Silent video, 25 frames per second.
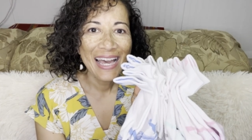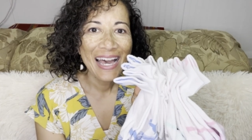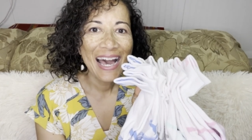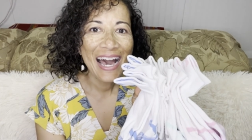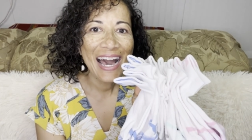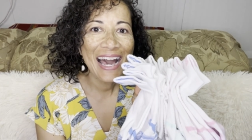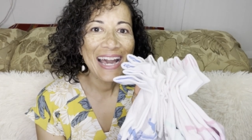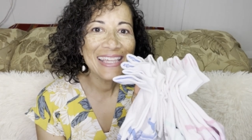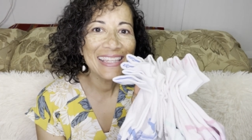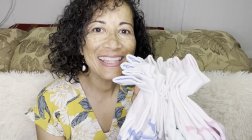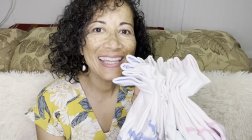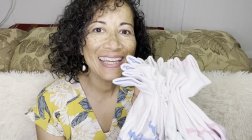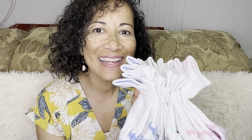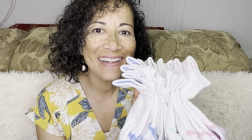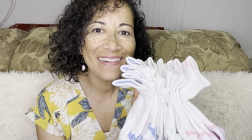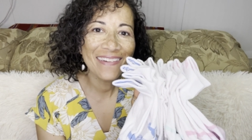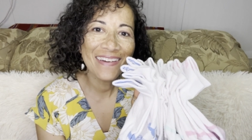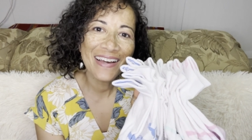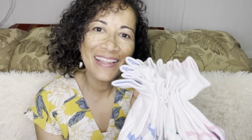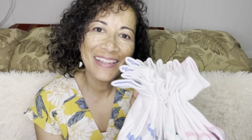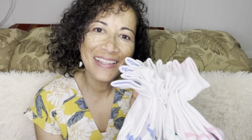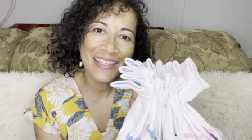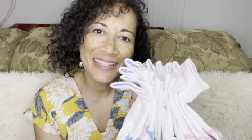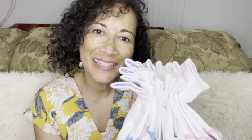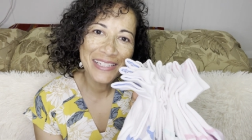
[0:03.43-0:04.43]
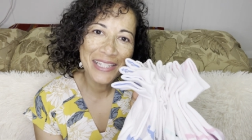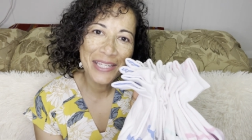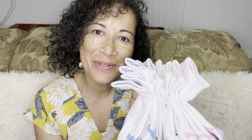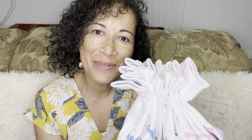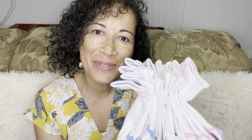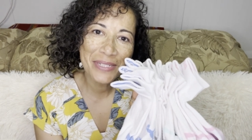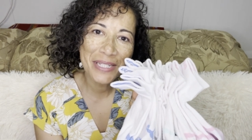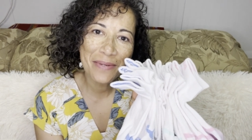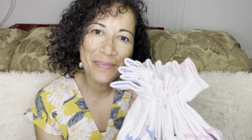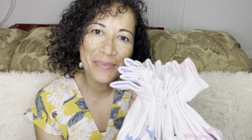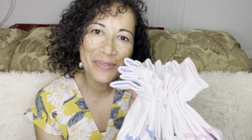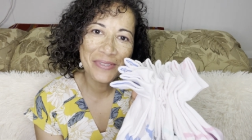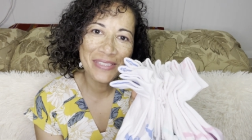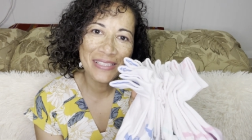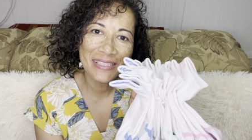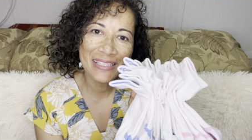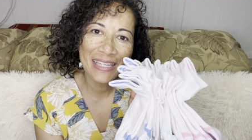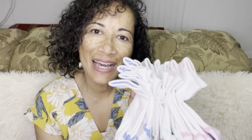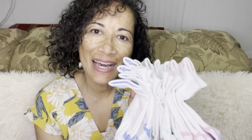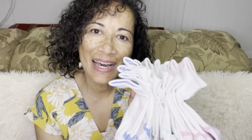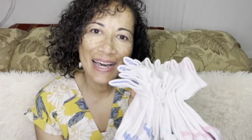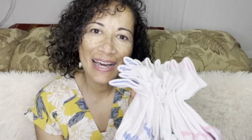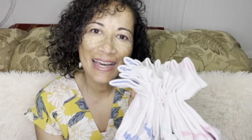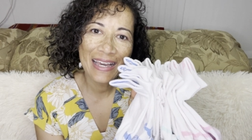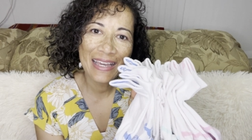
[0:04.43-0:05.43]
Hi there, Elaine here with W T
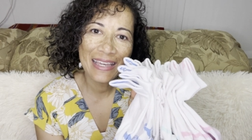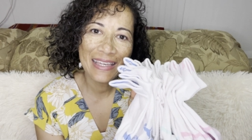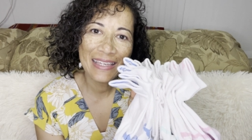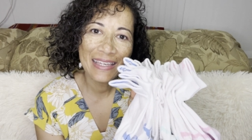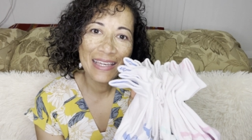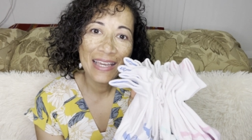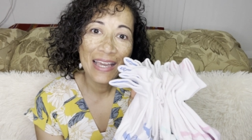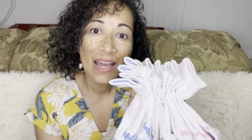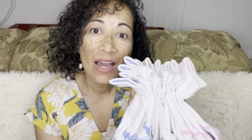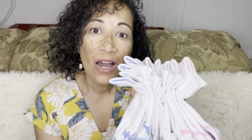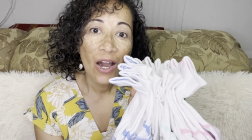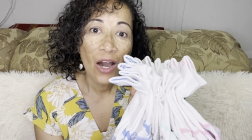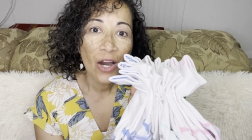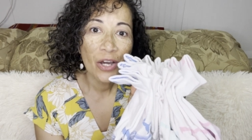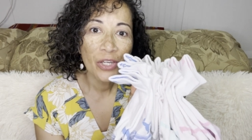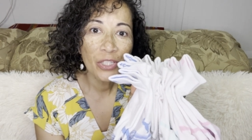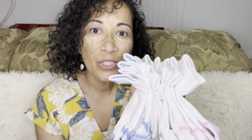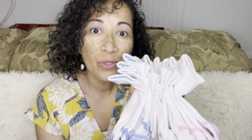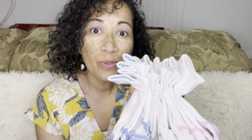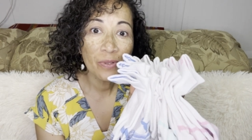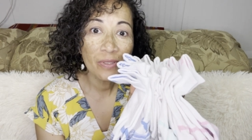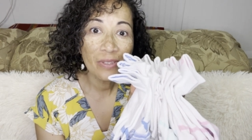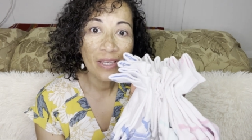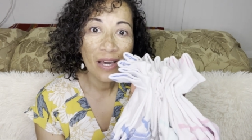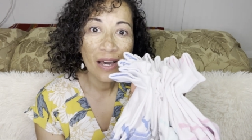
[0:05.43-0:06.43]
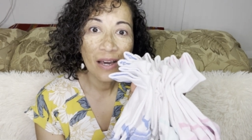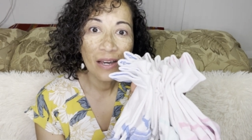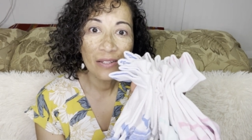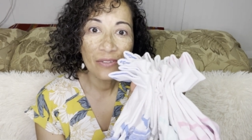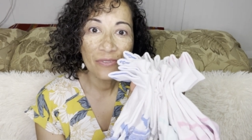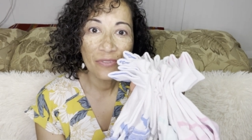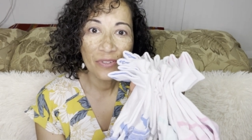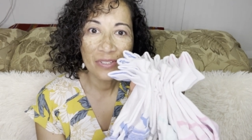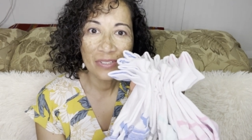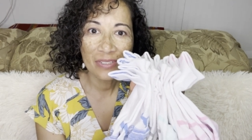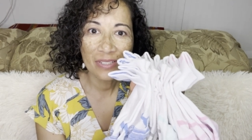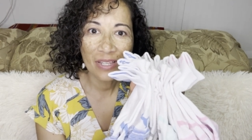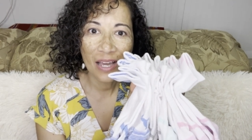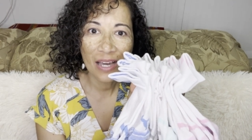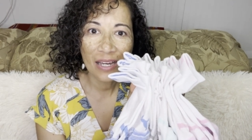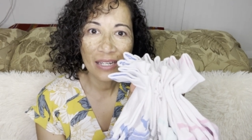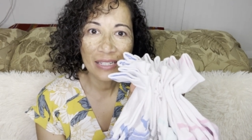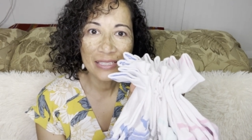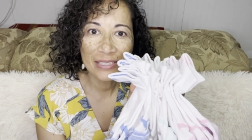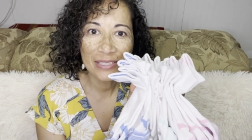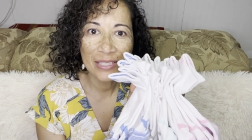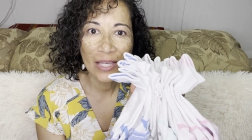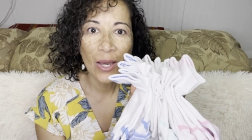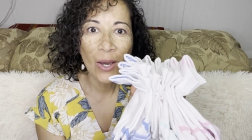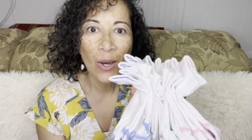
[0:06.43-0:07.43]
I. Are you in the hunt for
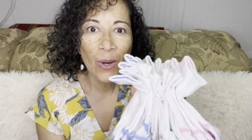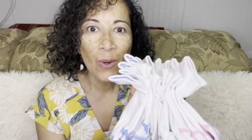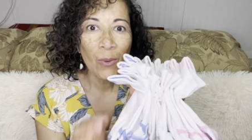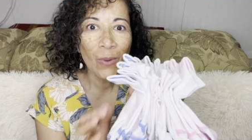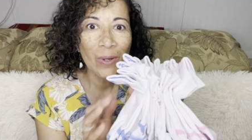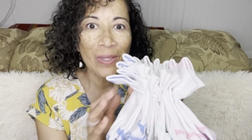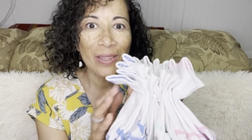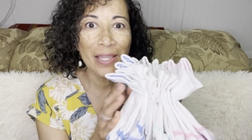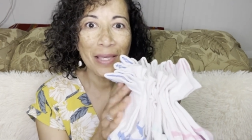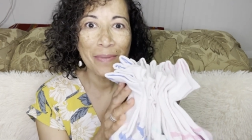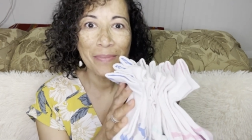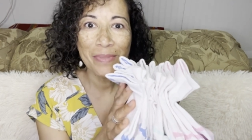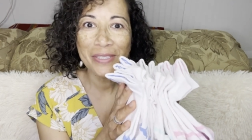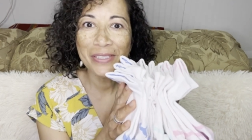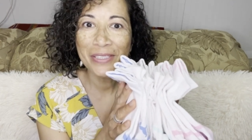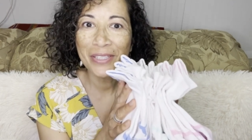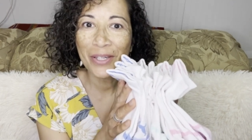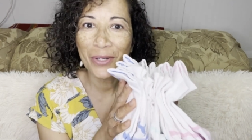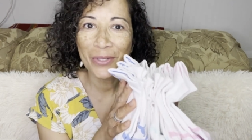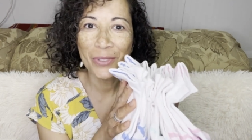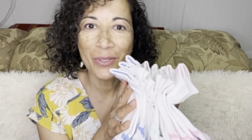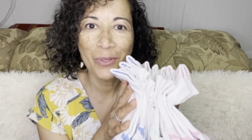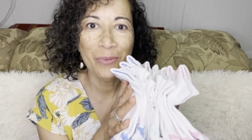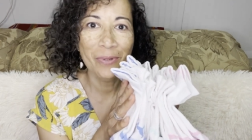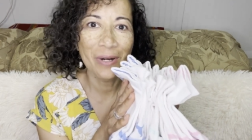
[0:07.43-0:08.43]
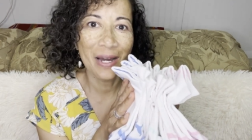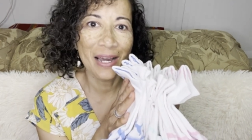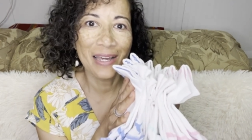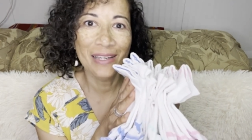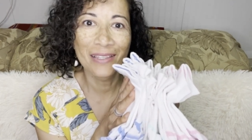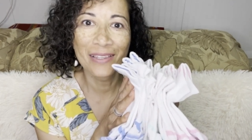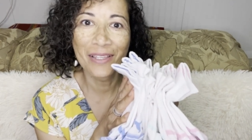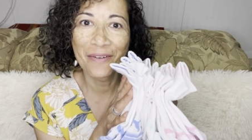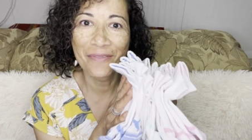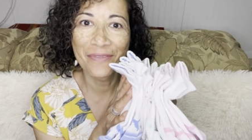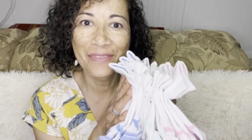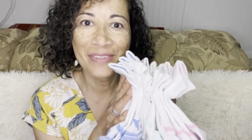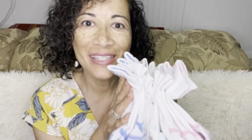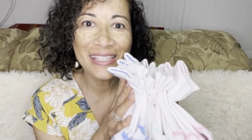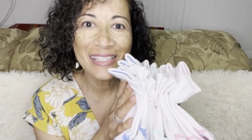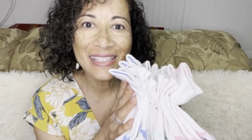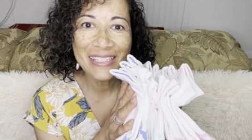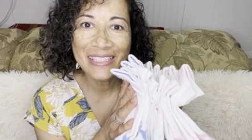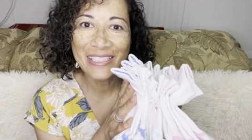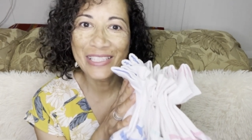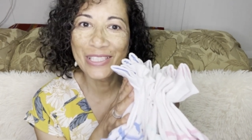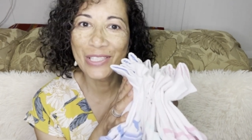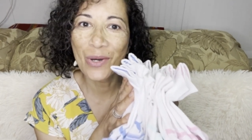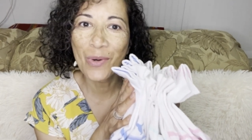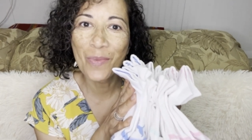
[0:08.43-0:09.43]
socks? Well, let me tell you why I love
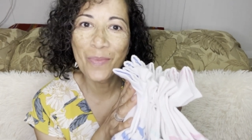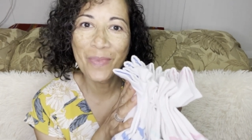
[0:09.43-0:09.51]
these so